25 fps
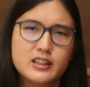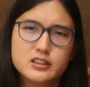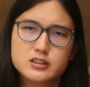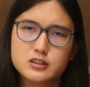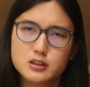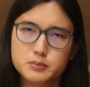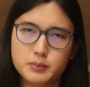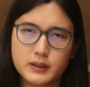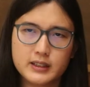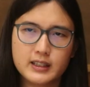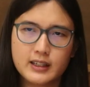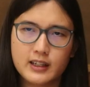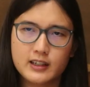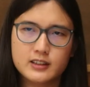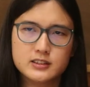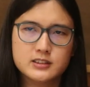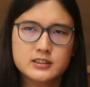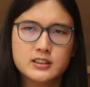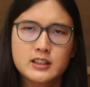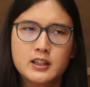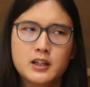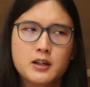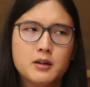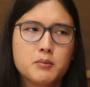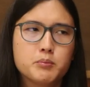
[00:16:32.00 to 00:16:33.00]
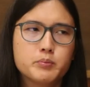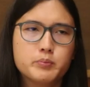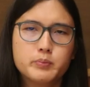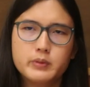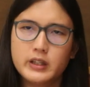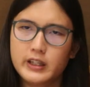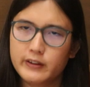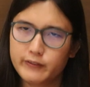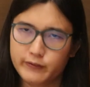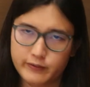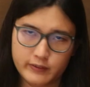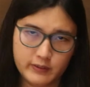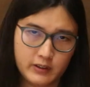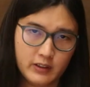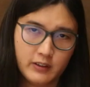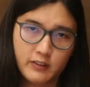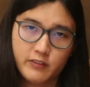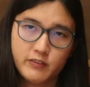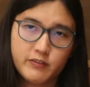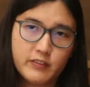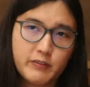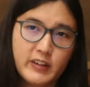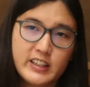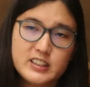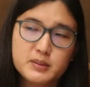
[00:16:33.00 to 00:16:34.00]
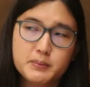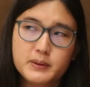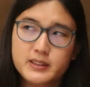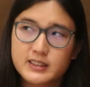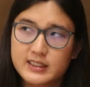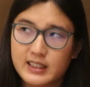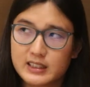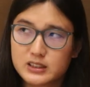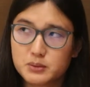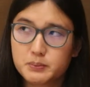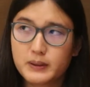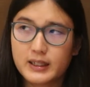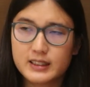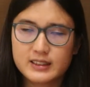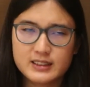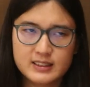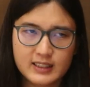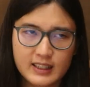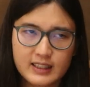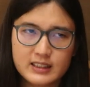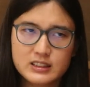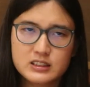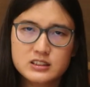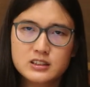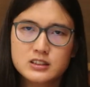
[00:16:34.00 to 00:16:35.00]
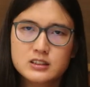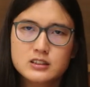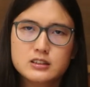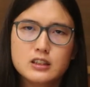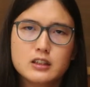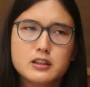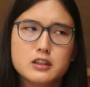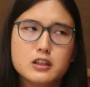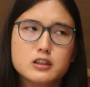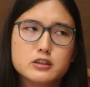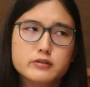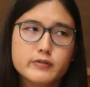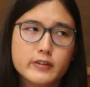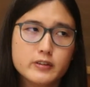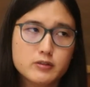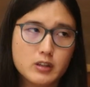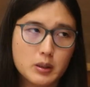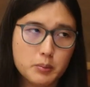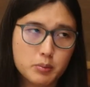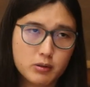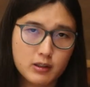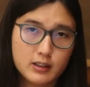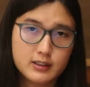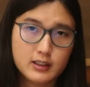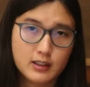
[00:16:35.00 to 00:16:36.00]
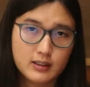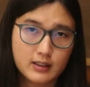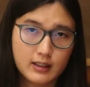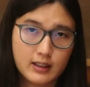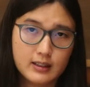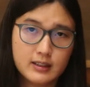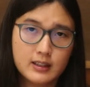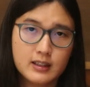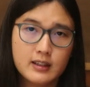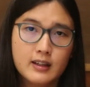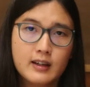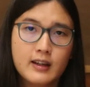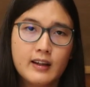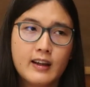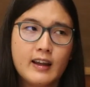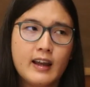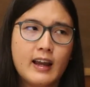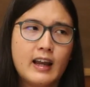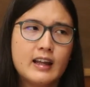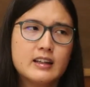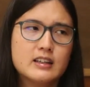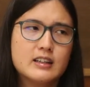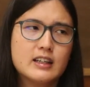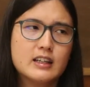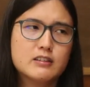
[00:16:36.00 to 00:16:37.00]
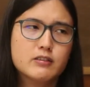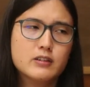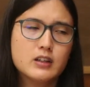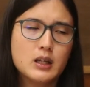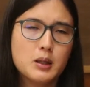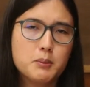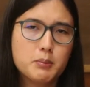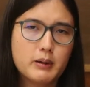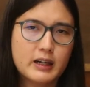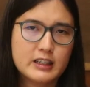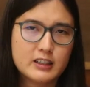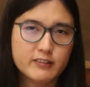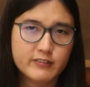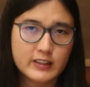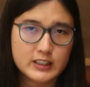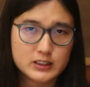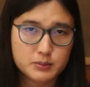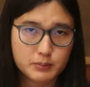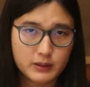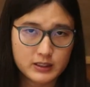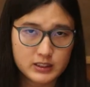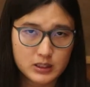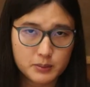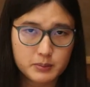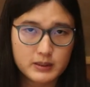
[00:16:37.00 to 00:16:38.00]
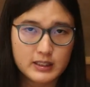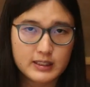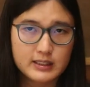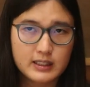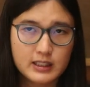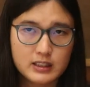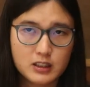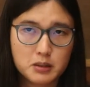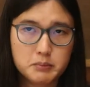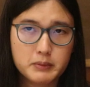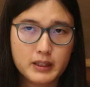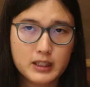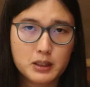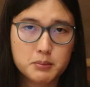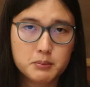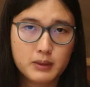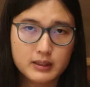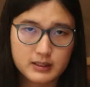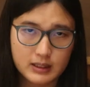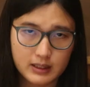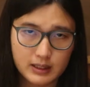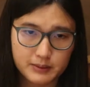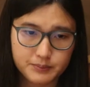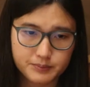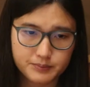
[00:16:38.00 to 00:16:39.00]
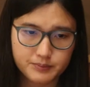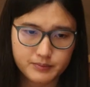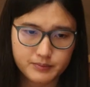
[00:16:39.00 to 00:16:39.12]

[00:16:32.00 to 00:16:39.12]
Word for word: also because if Facebook does bad things, the news will report on it, and that will impact Facebook's ability to make money.